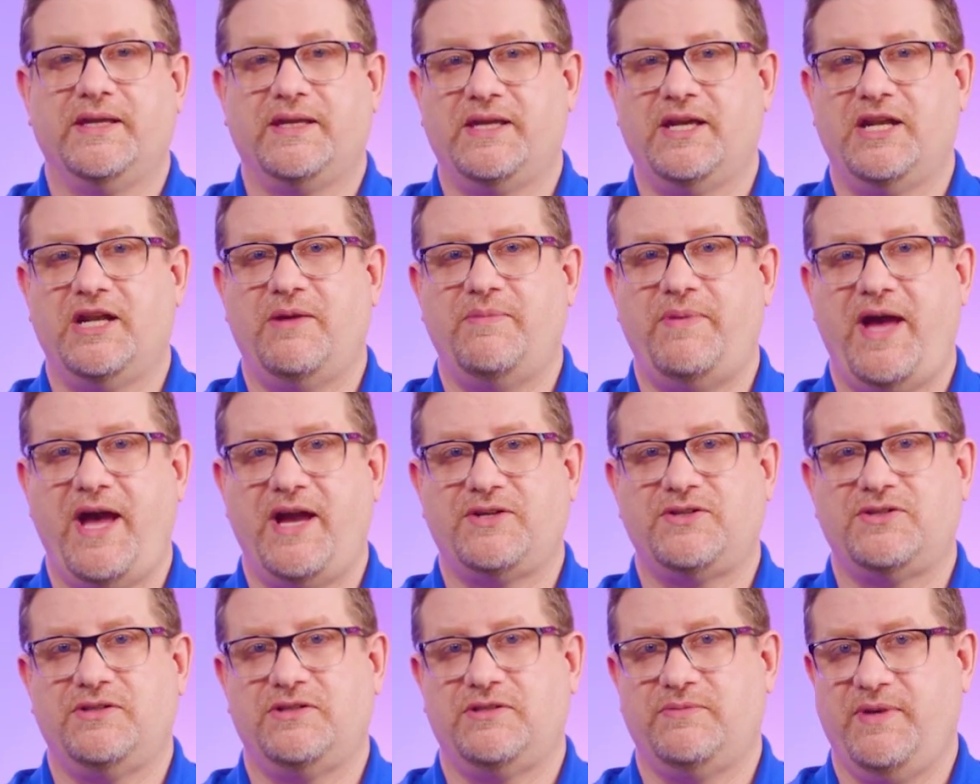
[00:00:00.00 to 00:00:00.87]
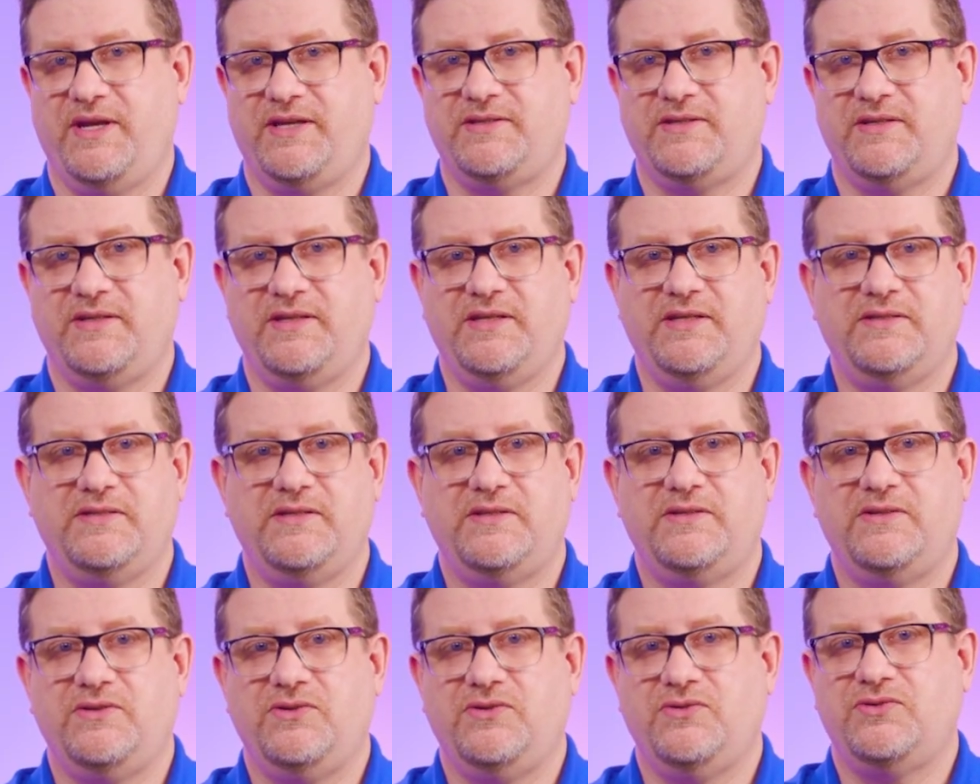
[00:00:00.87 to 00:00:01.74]
GitHub Actions makes it easy
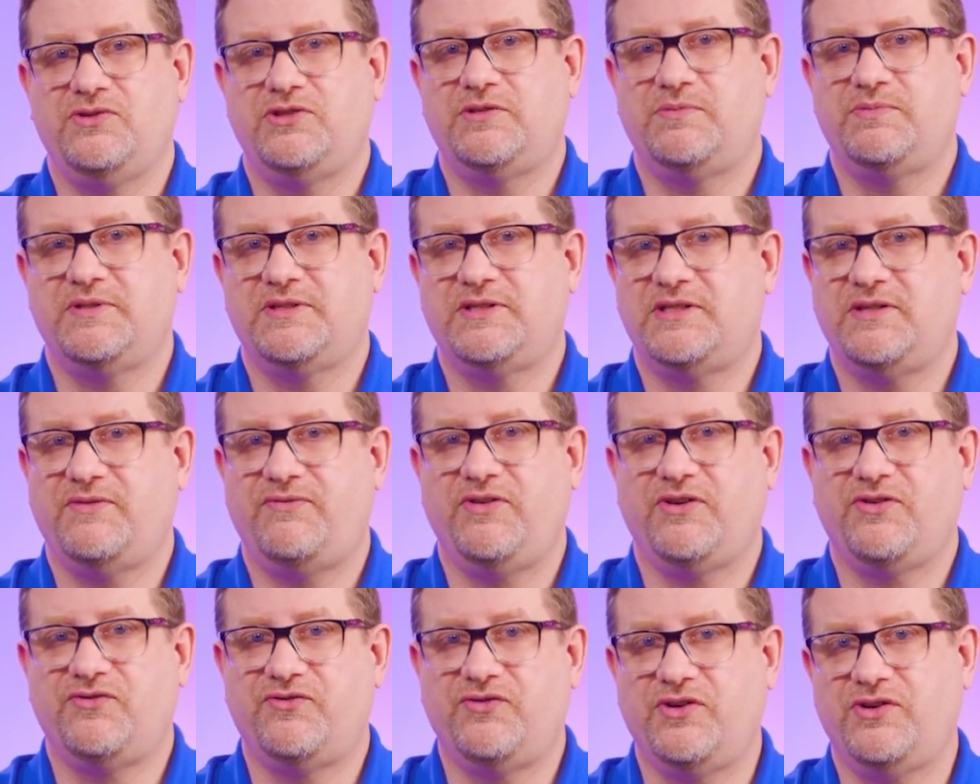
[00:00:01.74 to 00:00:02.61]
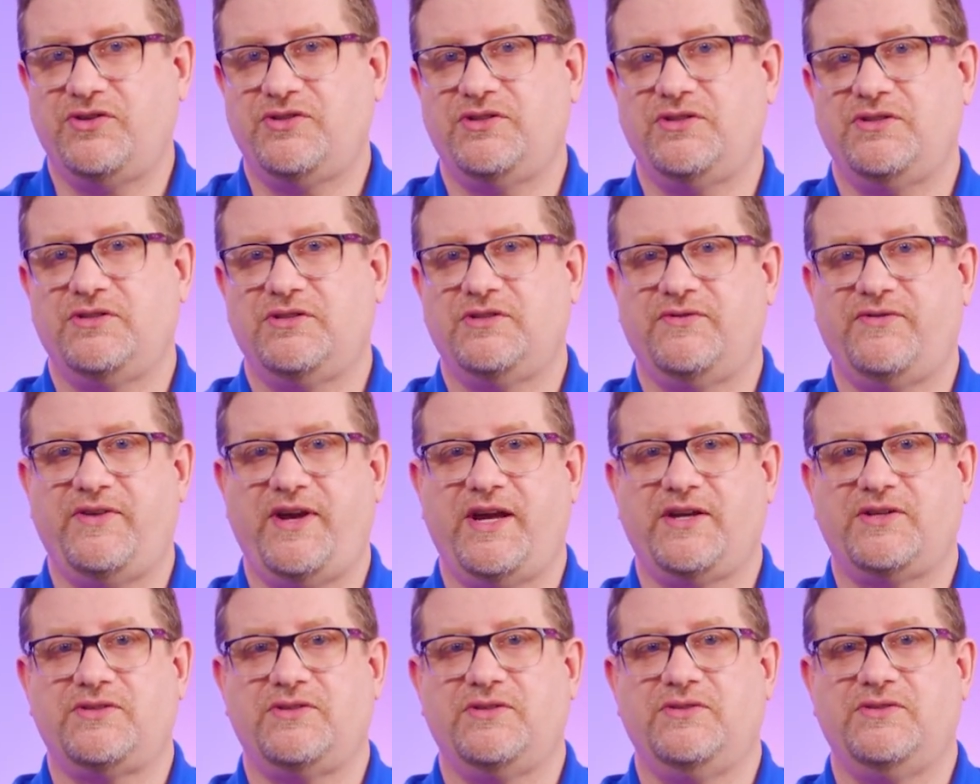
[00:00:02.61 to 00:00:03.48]
to use specific versions of
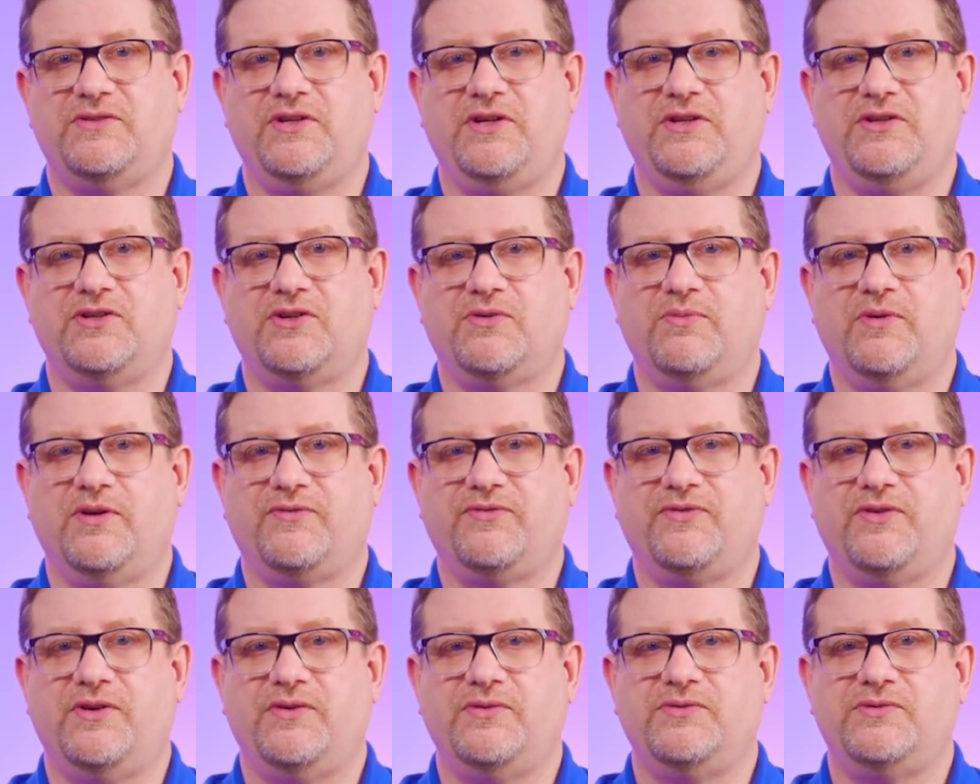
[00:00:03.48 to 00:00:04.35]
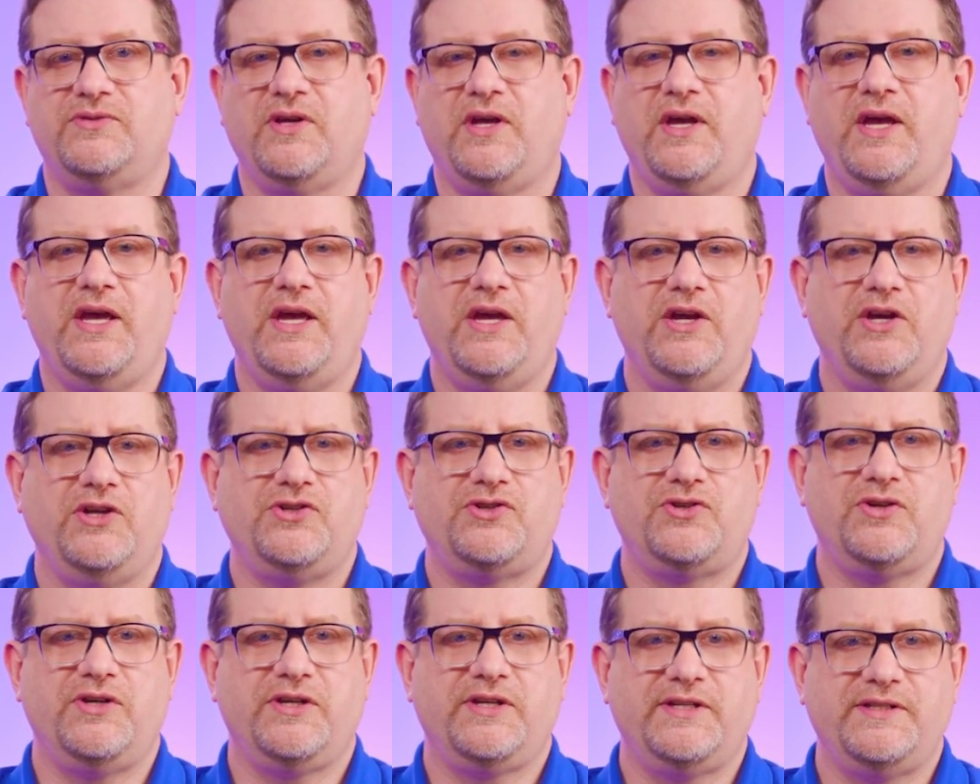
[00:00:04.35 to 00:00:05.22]
actions in your workflows,
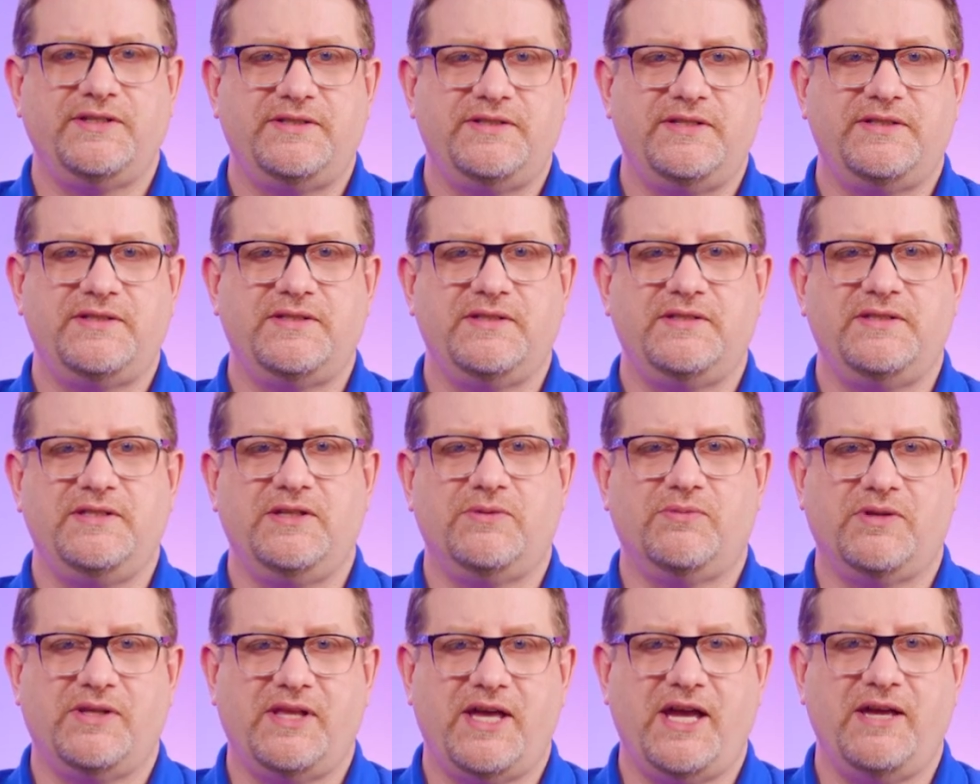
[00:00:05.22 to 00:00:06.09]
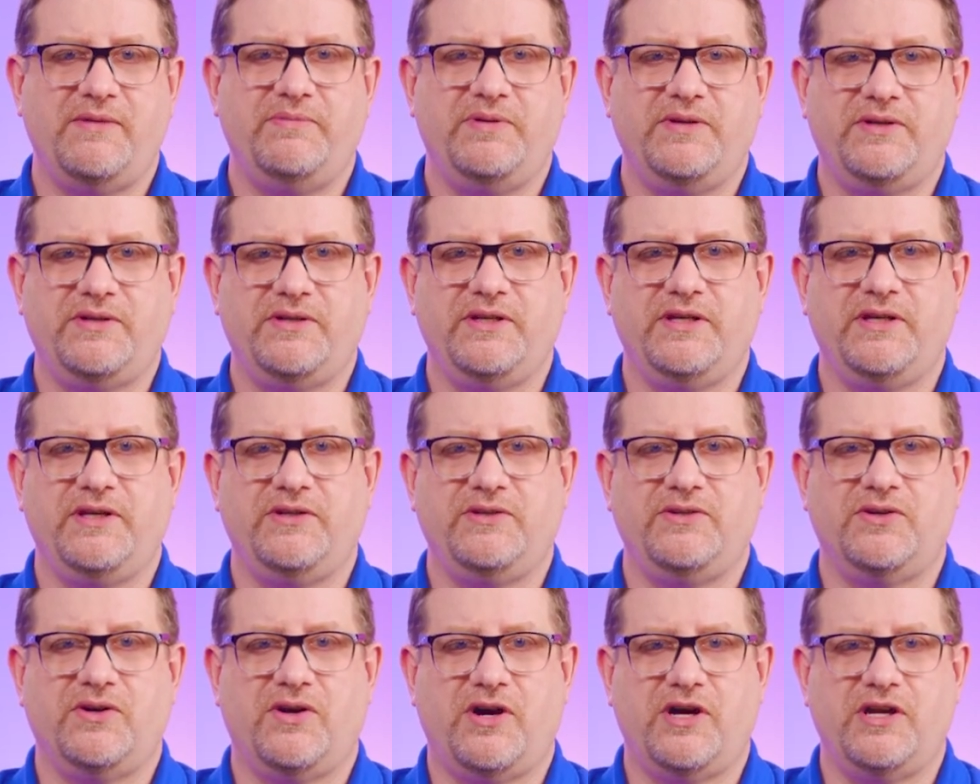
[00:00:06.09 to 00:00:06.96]
ensuring consistency and reliability in
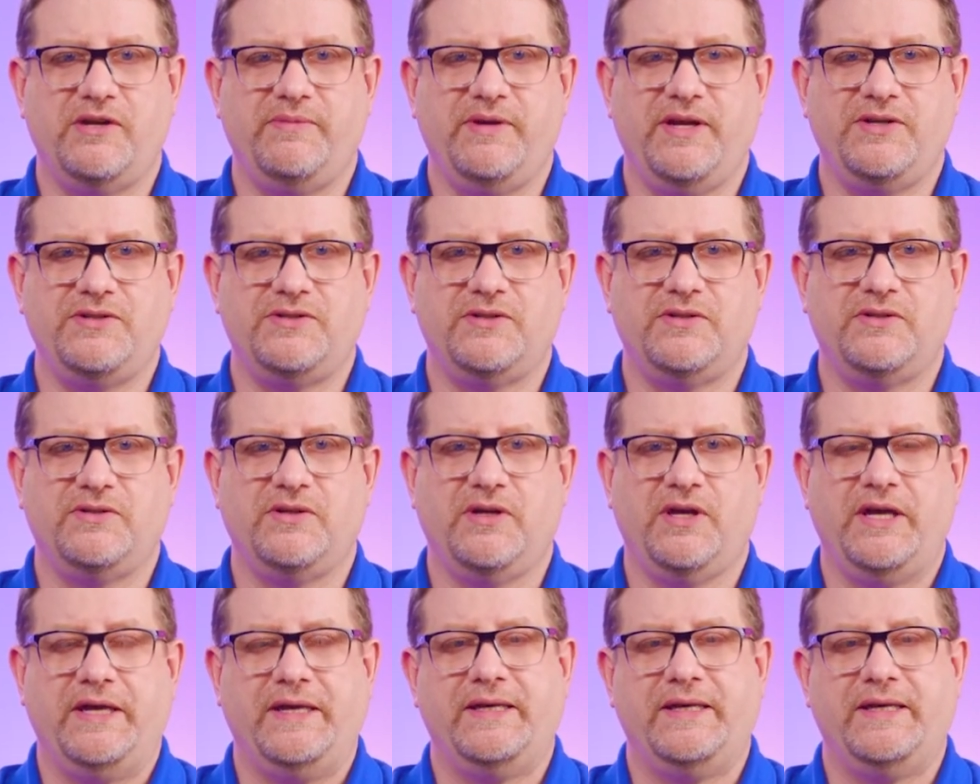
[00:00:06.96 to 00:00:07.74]
your automation.